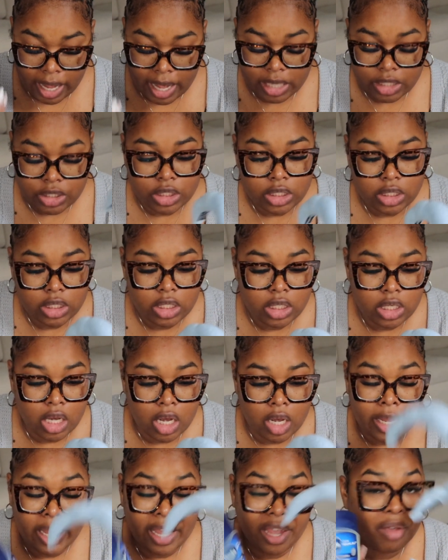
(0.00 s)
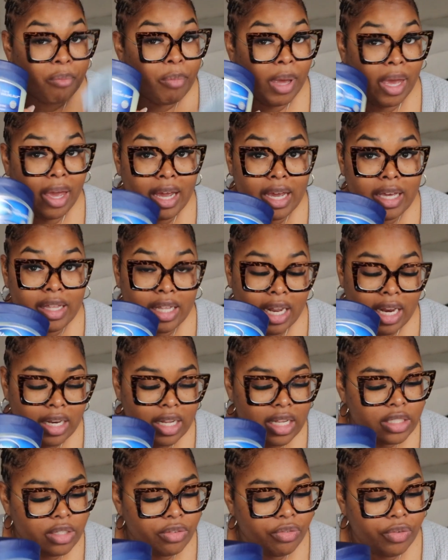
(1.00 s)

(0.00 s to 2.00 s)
actually a campaign that I need to